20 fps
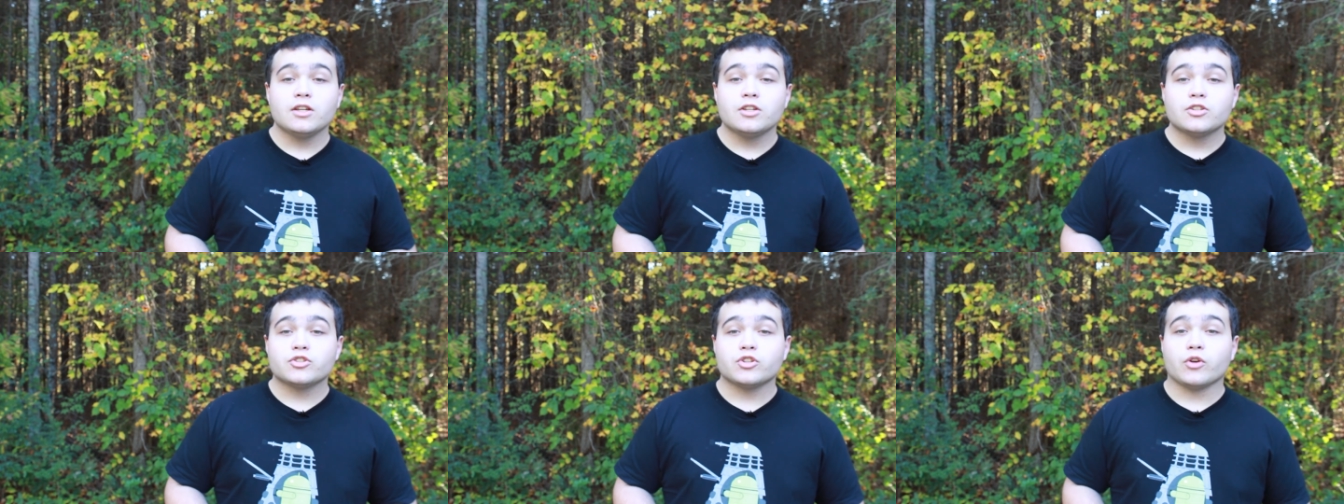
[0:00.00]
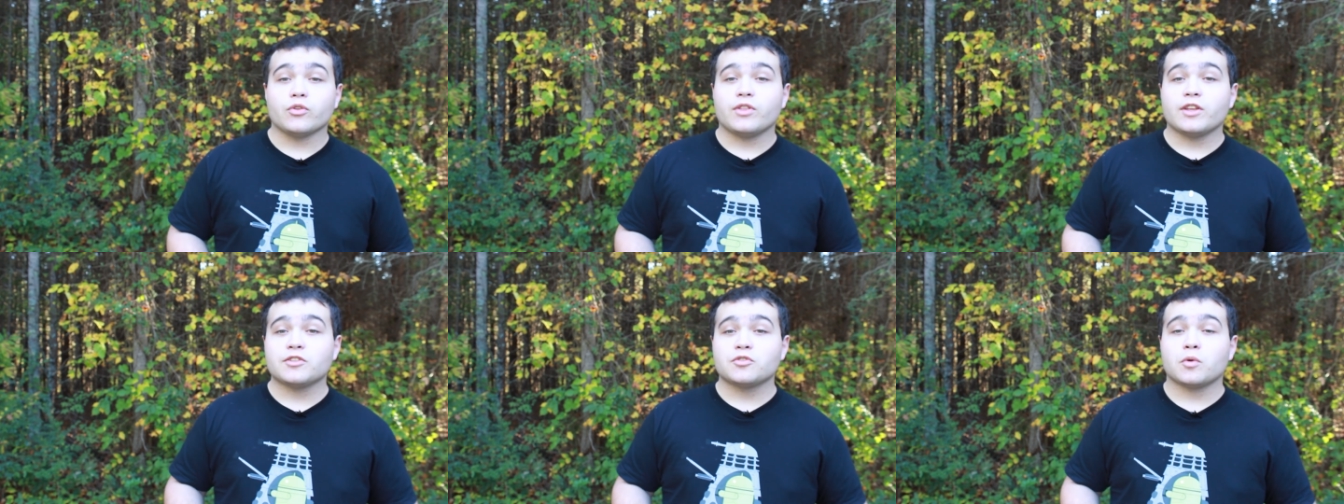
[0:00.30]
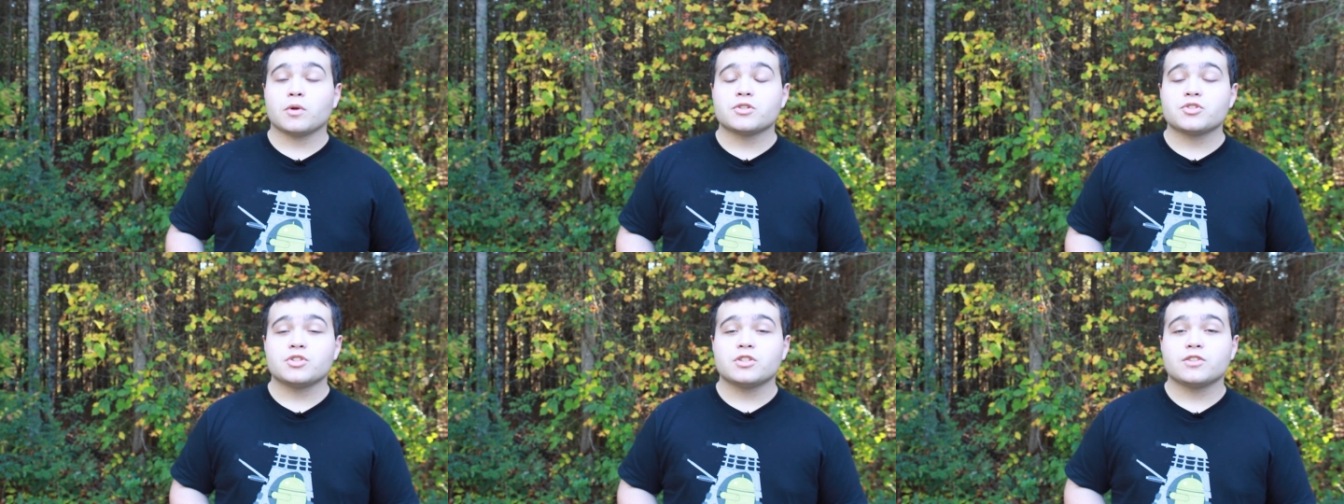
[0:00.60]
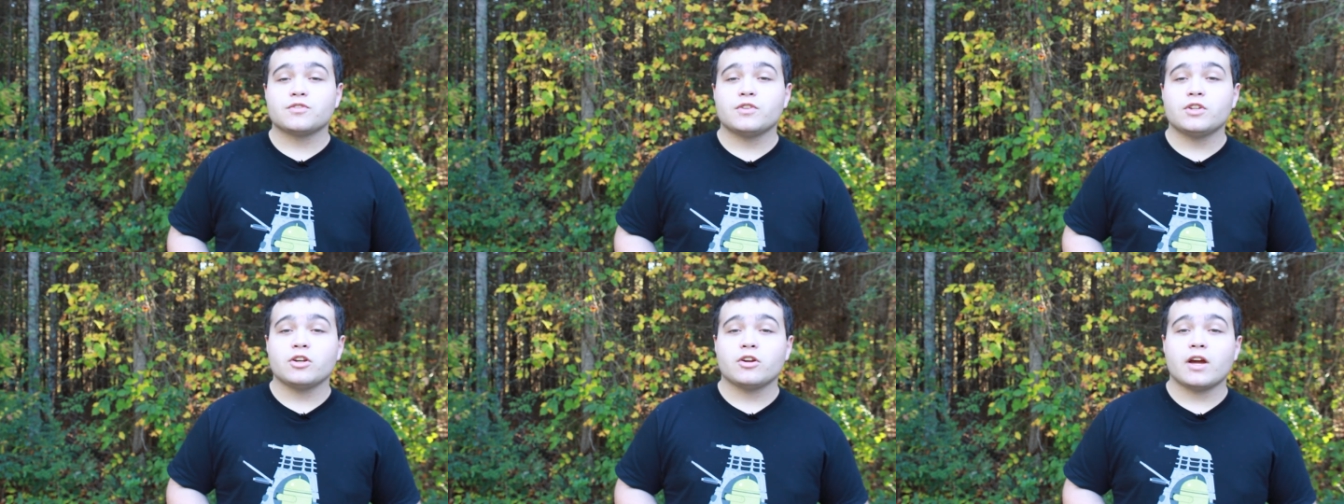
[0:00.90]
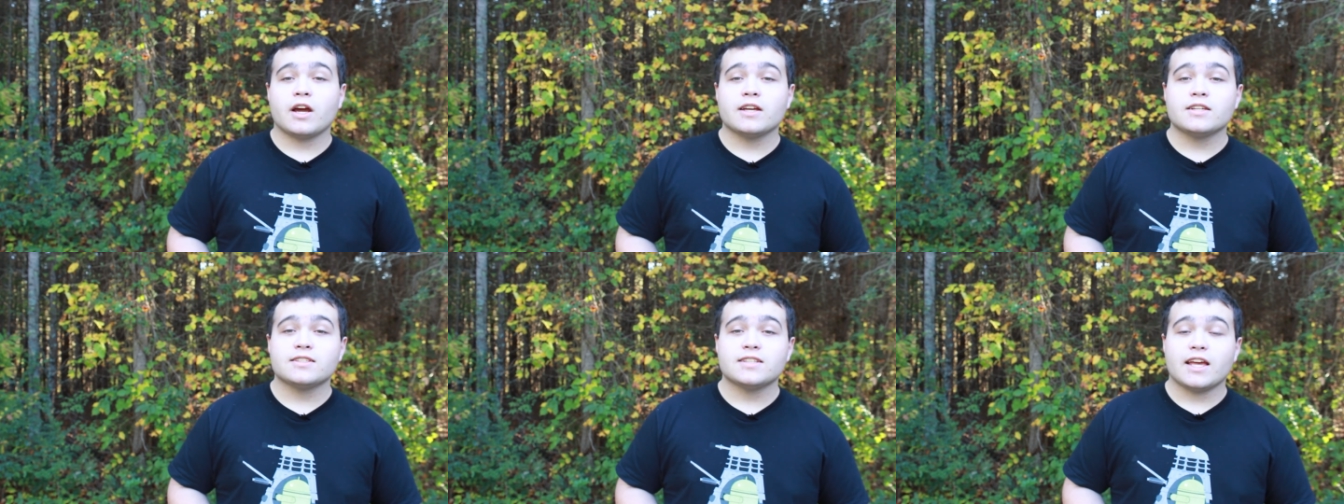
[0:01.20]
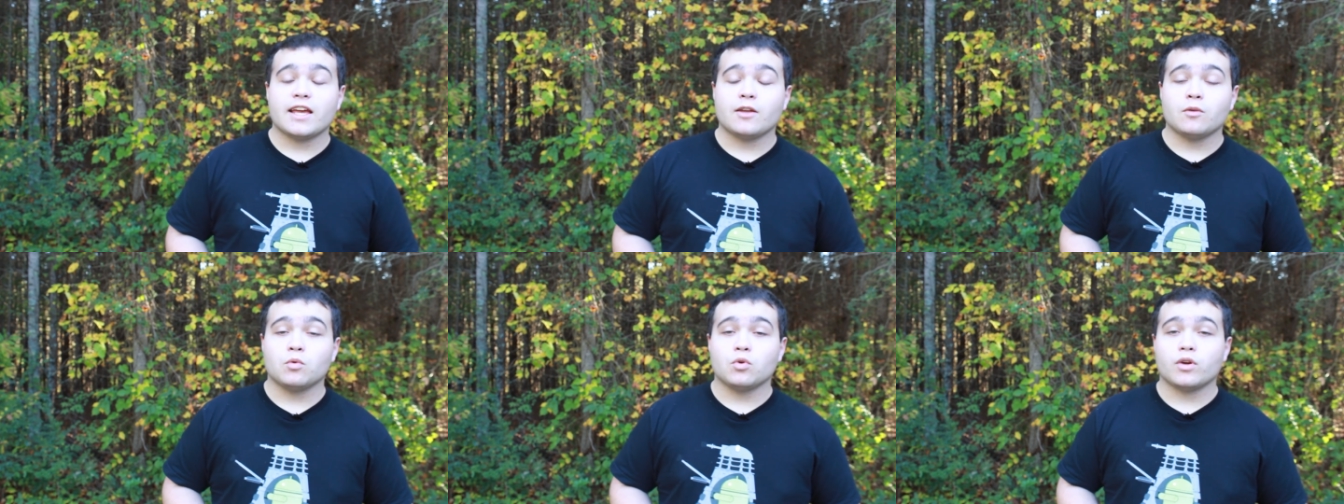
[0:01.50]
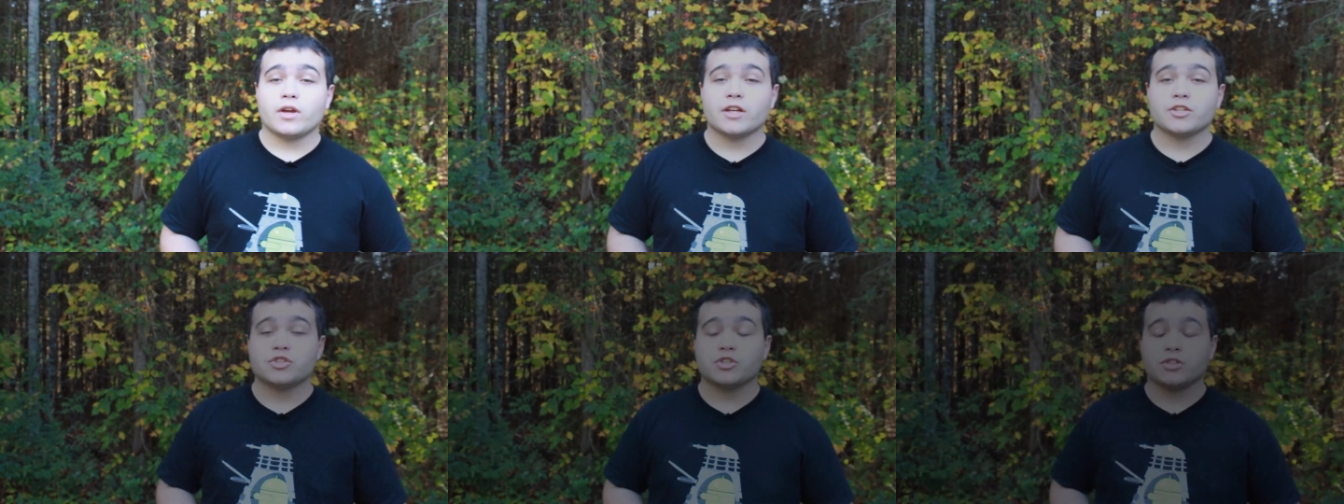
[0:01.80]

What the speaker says: So thanks for watching this video, guys, and we'll catch